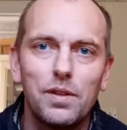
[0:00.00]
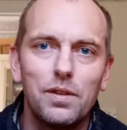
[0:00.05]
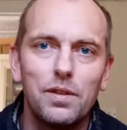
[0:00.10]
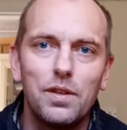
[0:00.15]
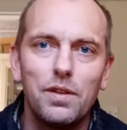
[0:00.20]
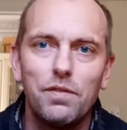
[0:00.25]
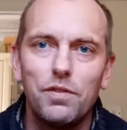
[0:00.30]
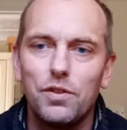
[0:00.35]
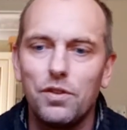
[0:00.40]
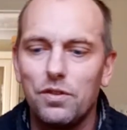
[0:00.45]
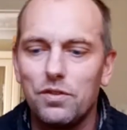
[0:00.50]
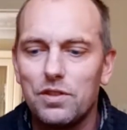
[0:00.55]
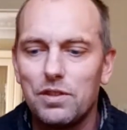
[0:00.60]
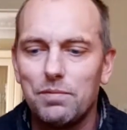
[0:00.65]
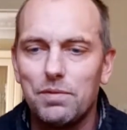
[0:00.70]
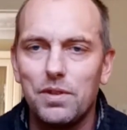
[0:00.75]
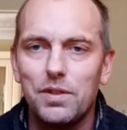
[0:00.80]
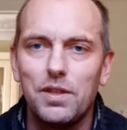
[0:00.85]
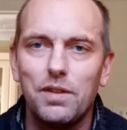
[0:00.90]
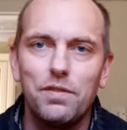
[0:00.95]
dividends.
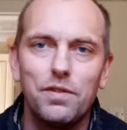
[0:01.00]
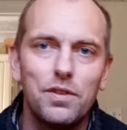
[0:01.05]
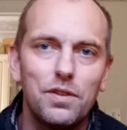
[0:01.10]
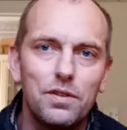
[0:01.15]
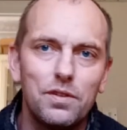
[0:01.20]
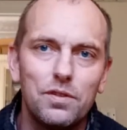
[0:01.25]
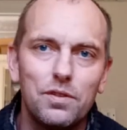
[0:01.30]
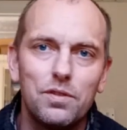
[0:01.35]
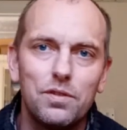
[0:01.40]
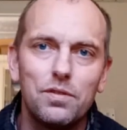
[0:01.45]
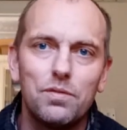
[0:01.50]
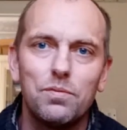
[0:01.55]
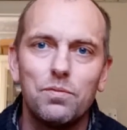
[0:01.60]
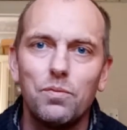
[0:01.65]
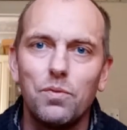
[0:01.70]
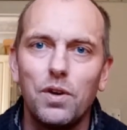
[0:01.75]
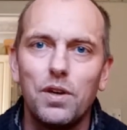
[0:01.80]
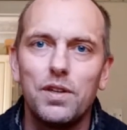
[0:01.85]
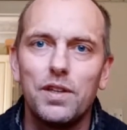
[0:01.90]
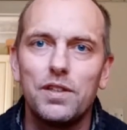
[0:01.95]
Some of the dividends
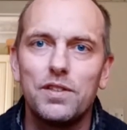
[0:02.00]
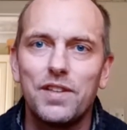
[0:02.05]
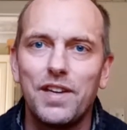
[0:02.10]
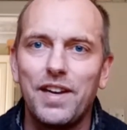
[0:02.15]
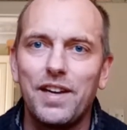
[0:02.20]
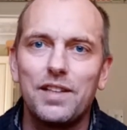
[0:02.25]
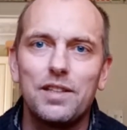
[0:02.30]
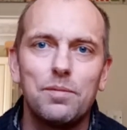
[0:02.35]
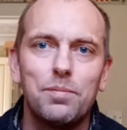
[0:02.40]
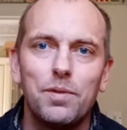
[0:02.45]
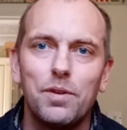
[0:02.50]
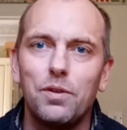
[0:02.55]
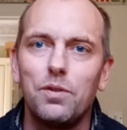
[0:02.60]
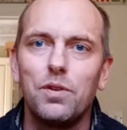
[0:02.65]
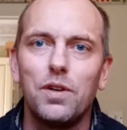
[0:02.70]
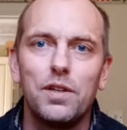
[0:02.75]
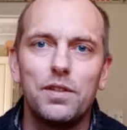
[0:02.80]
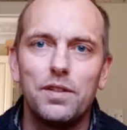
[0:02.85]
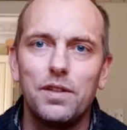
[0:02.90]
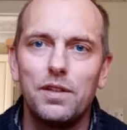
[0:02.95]
weren't exact, but all
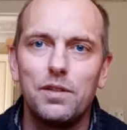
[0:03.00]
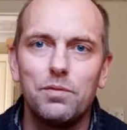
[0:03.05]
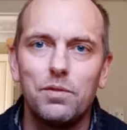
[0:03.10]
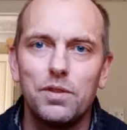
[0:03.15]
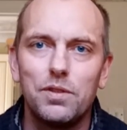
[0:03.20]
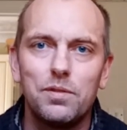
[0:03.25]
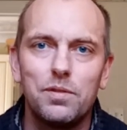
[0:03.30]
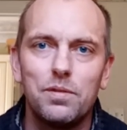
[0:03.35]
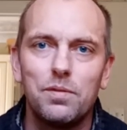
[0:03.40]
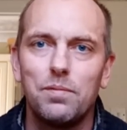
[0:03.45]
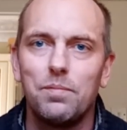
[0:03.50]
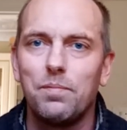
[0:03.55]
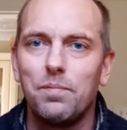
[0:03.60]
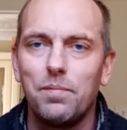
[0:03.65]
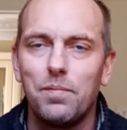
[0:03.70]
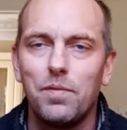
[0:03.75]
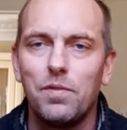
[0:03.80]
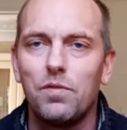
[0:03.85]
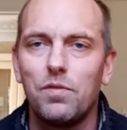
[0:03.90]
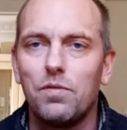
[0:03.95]
I did was
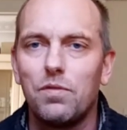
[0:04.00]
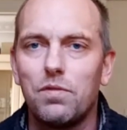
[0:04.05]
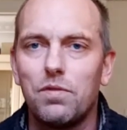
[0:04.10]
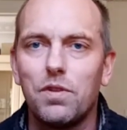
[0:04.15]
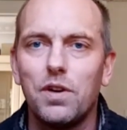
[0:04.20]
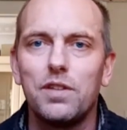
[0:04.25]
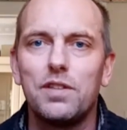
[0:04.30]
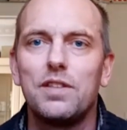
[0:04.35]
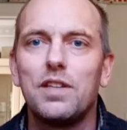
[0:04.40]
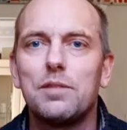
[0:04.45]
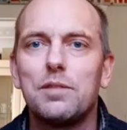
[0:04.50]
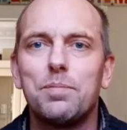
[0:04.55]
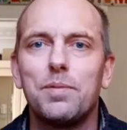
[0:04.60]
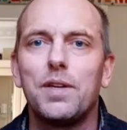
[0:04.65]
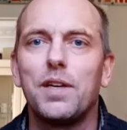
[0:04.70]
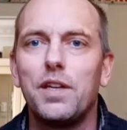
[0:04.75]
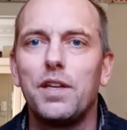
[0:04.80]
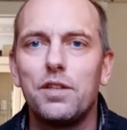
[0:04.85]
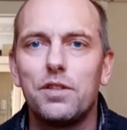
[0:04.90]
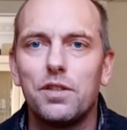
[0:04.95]
write an
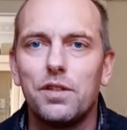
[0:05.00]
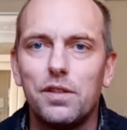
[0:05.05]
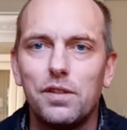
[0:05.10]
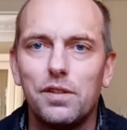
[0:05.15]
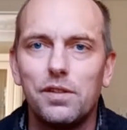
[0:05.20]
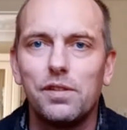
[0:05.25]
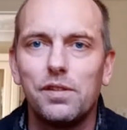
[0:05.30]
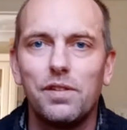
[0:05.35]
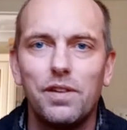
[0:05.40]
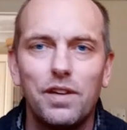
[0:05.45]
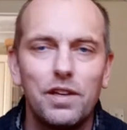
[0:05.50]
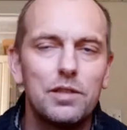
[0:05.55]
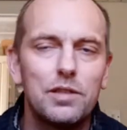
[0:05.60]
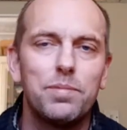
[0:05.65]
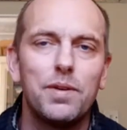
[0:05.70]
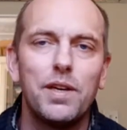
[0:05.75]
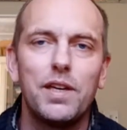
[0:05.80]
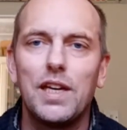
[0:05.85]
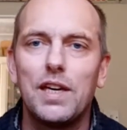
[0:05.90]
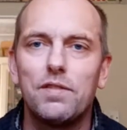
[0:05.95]
explanation,
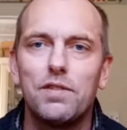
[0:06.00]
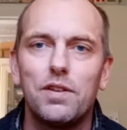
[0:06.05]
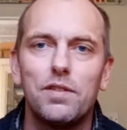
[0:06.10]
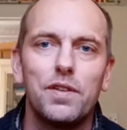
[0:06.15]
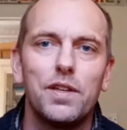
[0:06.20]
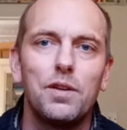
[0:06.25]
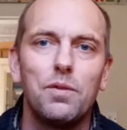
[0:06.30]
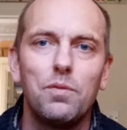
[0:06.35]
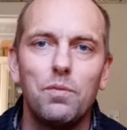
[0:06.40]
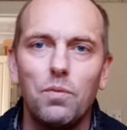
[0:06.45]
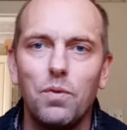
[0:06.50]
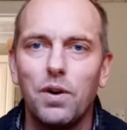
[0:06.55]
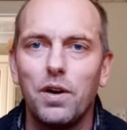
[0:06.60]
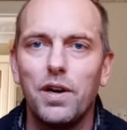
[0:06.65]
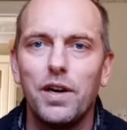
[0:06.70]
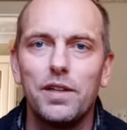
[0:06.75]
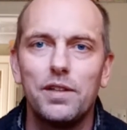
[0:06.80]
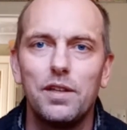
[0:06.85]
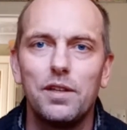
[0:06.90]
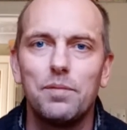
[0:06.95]
explain everything,
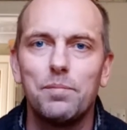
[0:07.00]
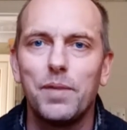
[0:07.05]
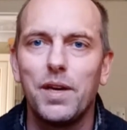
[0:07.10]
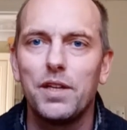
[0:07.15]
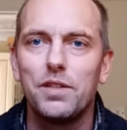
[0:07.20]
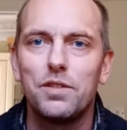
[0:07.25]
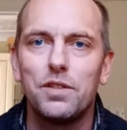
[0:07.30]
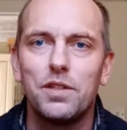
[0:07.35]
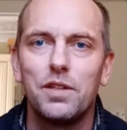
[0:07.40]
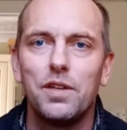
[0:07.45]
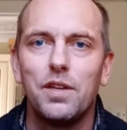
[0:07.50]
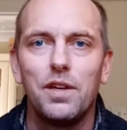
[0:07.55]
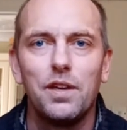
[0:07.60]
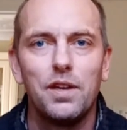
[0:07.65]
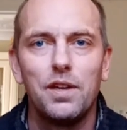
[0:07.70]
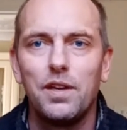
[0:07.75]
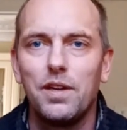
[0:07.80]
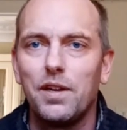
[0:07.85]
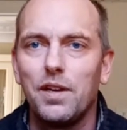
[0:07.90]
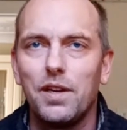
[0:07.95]
why it didn't match,
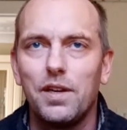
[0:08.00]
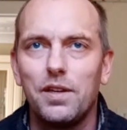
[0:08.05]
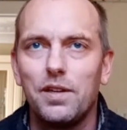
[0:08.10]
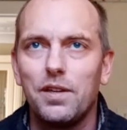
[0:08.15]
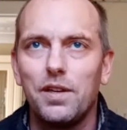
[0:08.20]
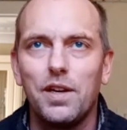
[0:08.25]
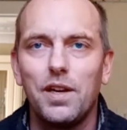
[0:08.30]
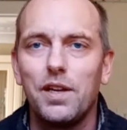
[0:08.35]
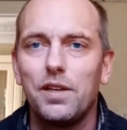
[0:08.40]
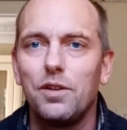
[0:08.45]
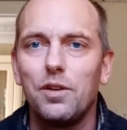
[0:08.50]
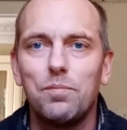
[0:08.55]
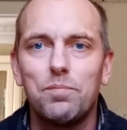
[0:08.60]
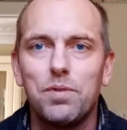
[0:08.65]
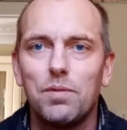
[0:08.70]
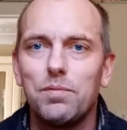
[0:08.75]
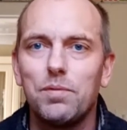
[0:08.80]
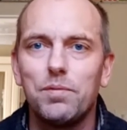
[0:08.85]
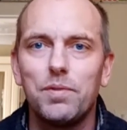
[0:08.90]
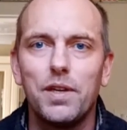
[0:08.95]
and I had no
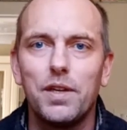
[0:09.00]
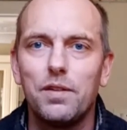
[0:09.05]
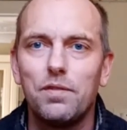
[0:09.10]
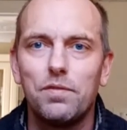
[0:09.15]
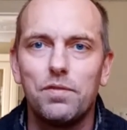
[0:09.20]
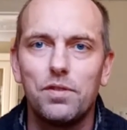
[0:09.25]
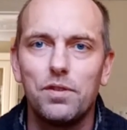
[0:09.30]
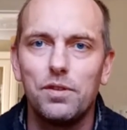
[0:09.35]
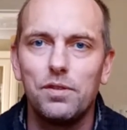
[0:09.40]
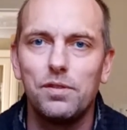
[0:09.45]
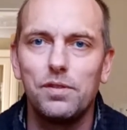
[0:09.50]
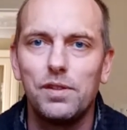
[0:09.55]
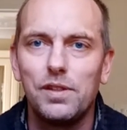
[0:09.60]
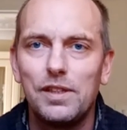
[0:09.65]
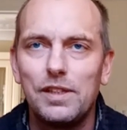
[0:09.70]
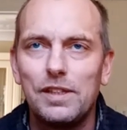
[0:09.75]
problem getting through.